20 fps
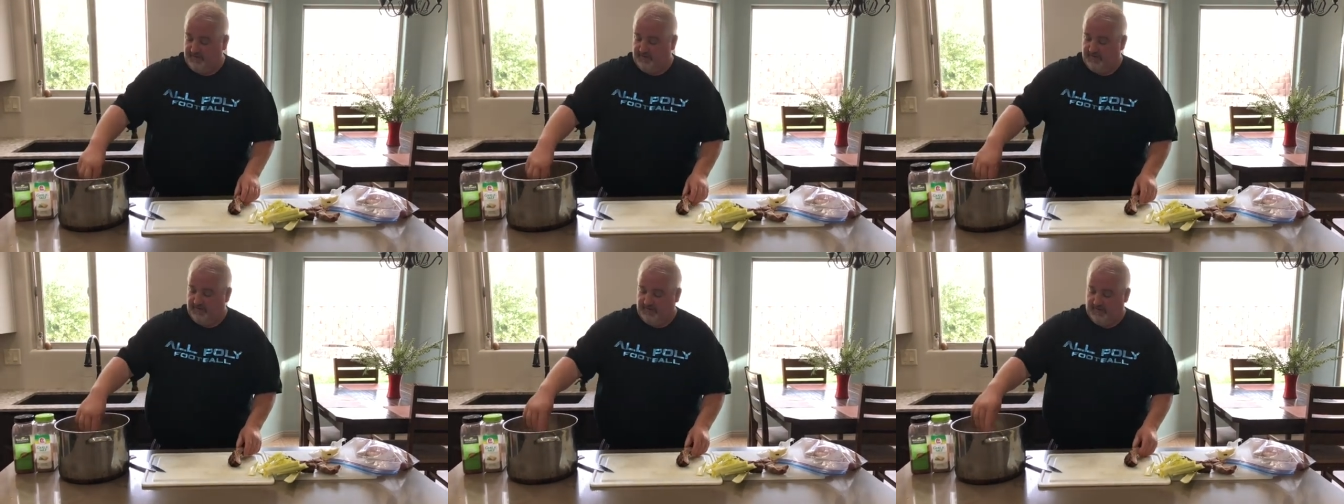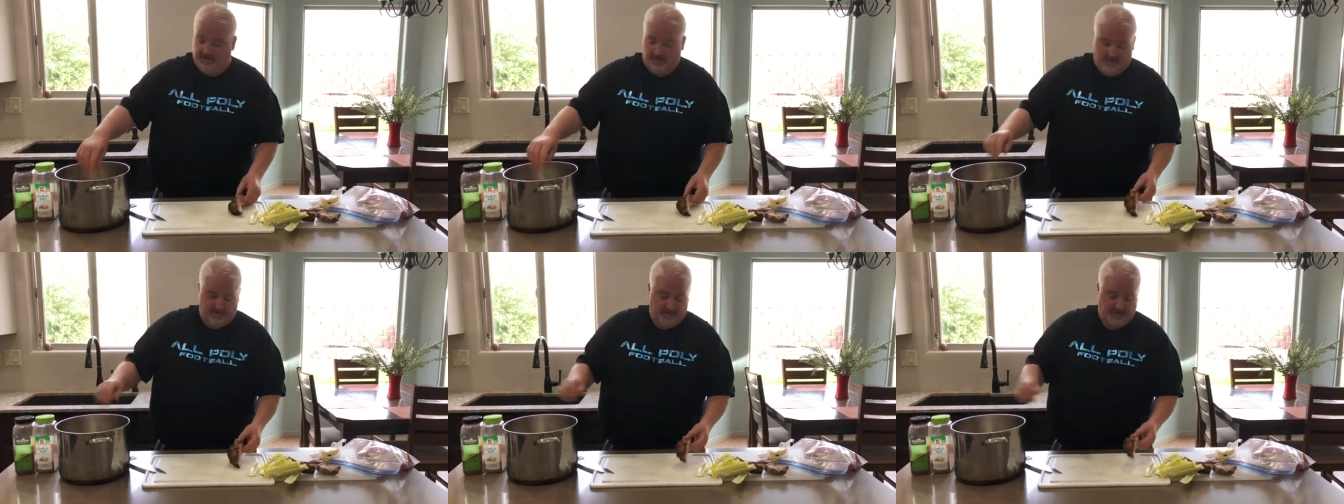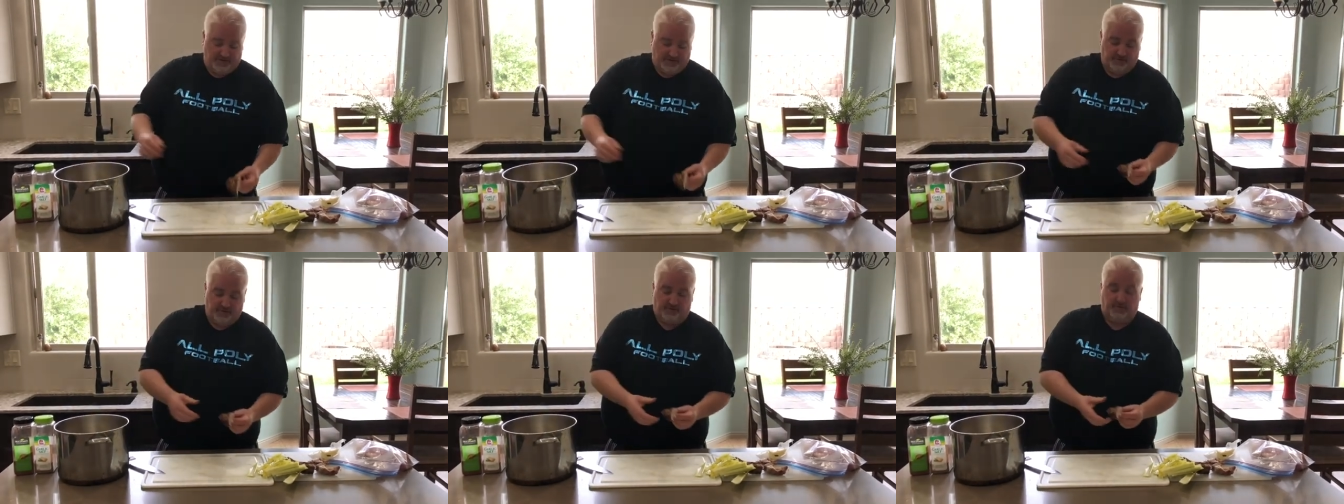Make
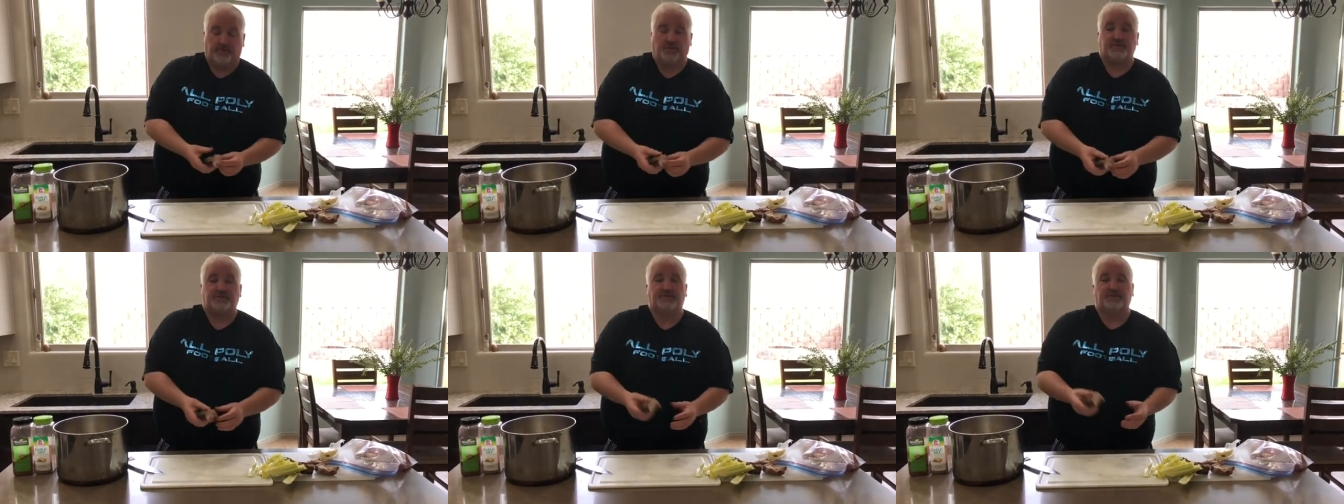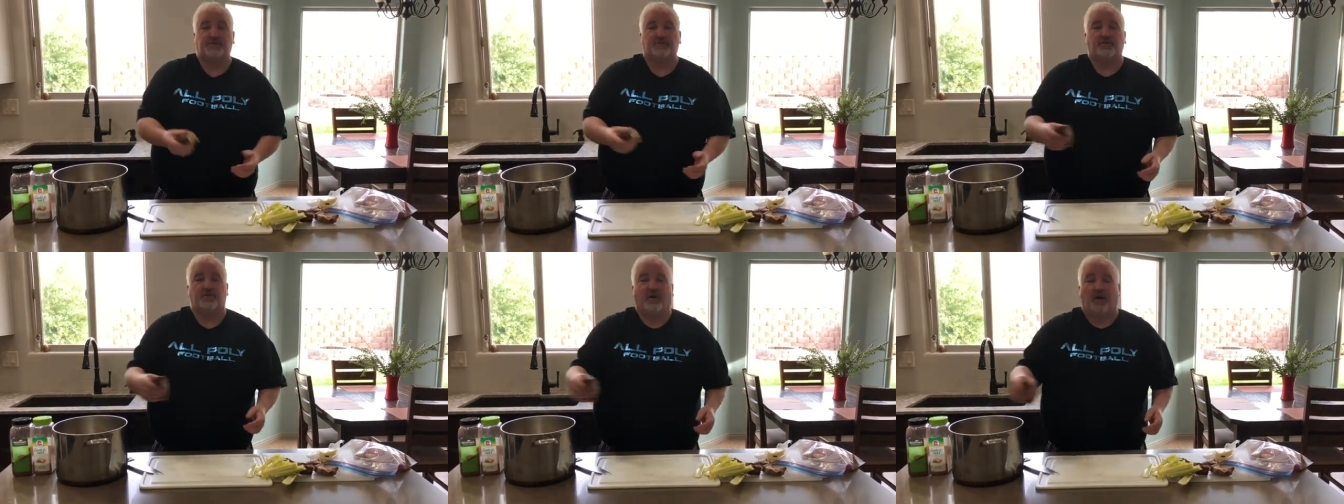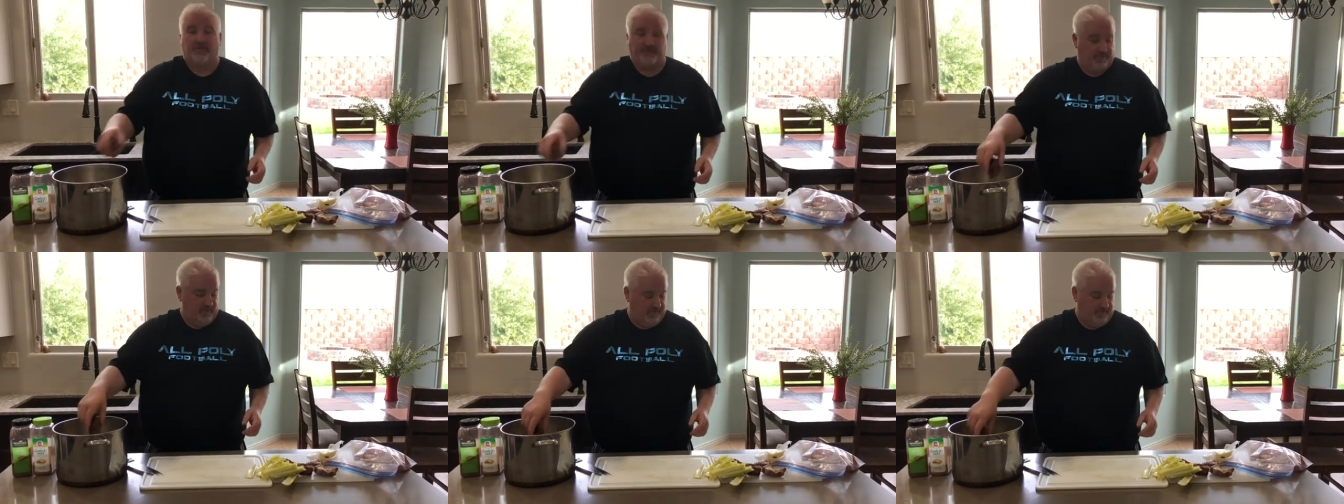sure nobody's chewed
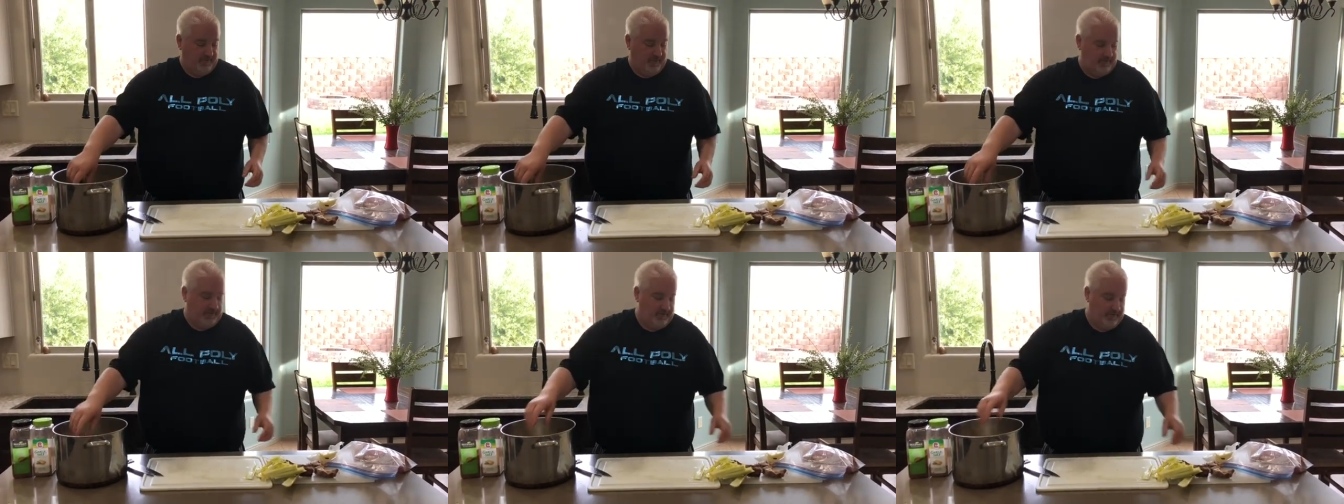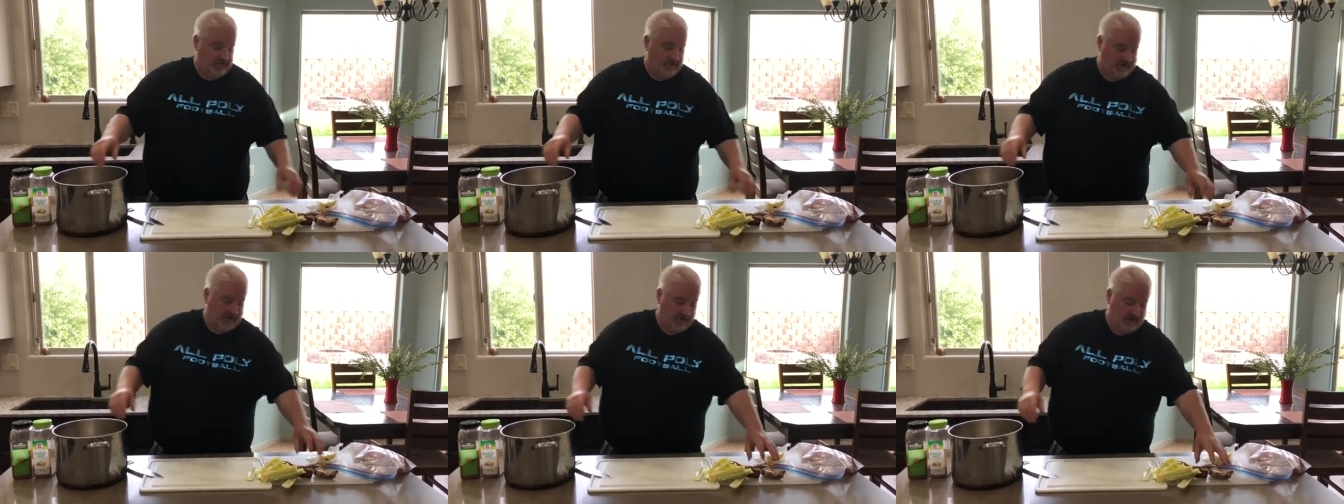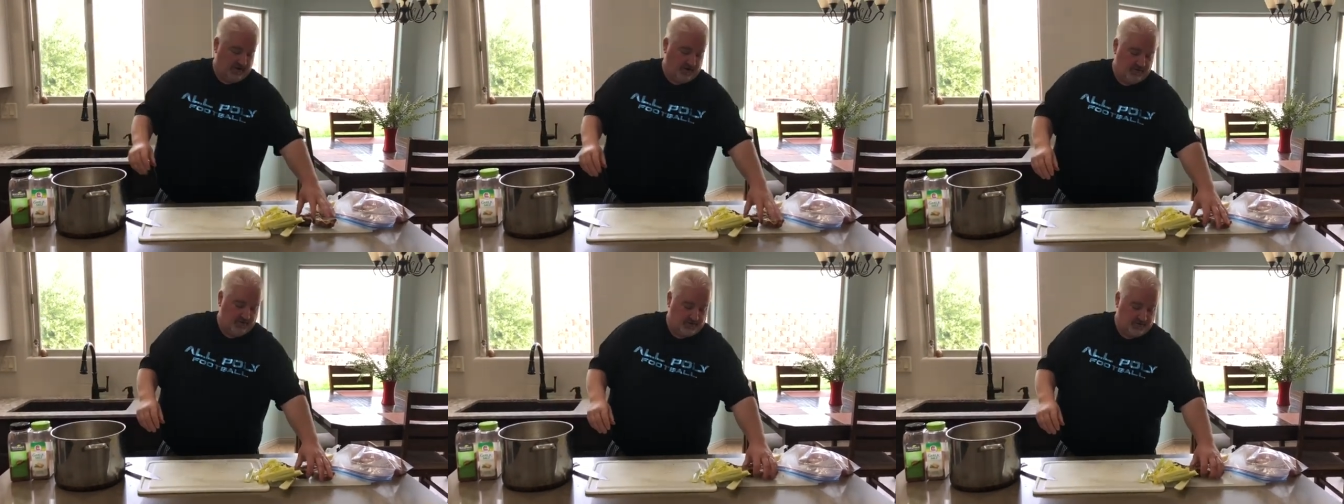off of them. That'd be a little
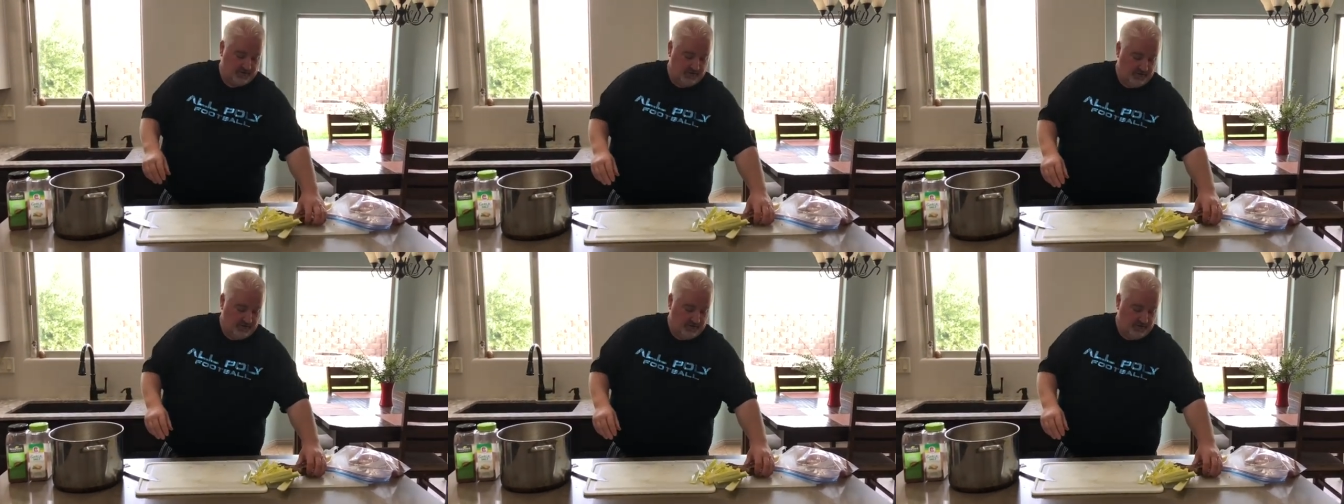gross.